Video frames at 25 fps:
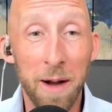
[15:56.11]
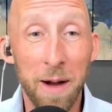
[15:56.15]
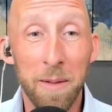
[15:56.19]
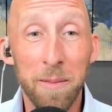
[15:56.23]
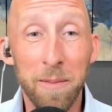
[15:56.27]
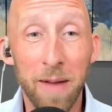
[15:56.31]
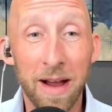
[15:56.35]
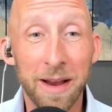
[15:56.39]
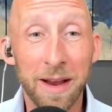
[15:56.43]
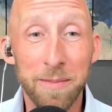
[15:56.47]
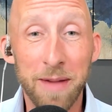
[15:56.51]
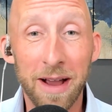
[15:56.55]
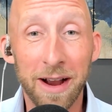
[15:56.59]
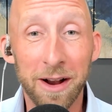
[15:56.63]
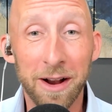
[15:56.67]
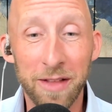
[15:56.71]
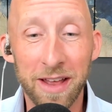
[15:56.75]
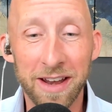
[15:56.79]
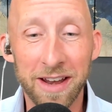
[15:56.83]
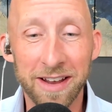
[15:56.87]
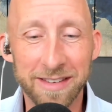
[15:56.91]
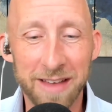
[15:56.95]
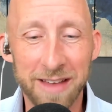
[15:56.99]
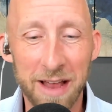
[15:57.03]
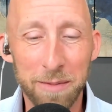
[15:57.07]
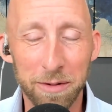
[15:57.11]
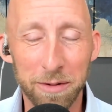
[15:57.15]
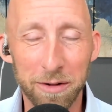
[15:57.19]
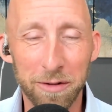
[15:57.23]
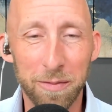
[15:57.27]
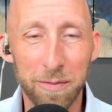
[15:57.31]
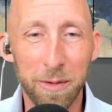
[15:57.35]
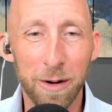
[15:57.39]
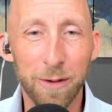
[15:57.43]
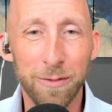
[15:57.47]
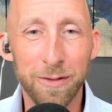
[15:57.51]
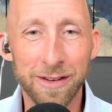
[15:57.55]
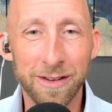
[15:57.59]
Micah, back on that example
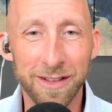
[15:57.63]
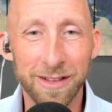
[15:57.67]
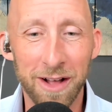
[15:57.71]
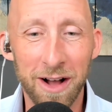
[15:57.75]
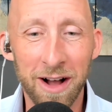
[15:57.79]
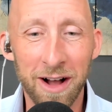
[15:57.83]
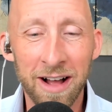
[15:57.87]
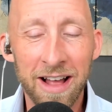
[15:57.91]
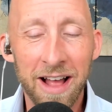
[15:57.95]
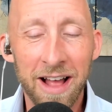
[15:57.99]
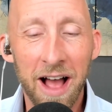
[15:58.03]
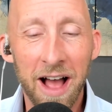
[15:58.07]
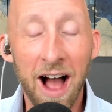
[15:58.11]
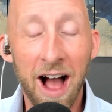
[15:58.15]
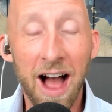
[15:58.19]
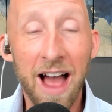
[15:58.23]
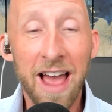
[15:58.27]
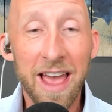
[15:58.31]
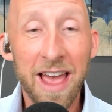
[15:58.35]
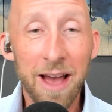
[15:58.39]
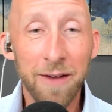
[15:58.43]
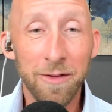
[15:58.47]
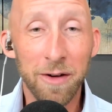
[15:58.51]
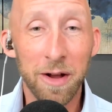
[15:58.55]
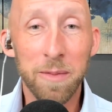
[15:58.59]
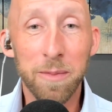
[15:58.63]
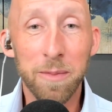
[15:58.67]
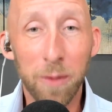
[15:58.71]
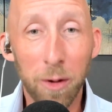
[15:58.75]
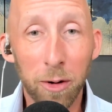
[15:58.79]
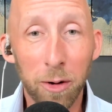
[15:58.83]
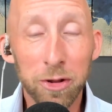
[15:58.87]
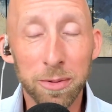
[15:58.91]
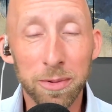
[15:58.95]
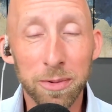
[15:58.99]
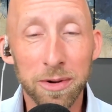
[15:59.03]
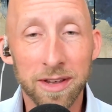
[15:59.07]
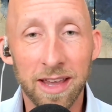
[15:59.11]
of Murphy's Law, I have on
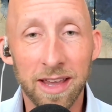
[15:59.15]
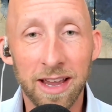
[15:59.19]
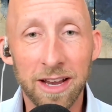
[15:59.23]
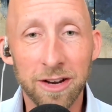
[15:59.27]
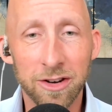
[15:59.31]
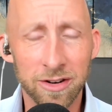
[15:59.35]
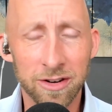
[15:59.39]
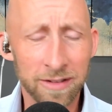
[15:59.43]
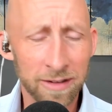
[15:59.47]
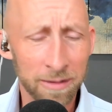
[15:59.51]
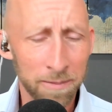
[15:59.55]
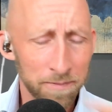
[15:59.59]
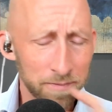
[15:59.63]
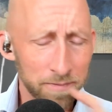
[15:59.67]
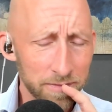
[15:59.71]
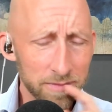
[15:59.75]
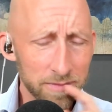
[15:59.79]
multiple occasions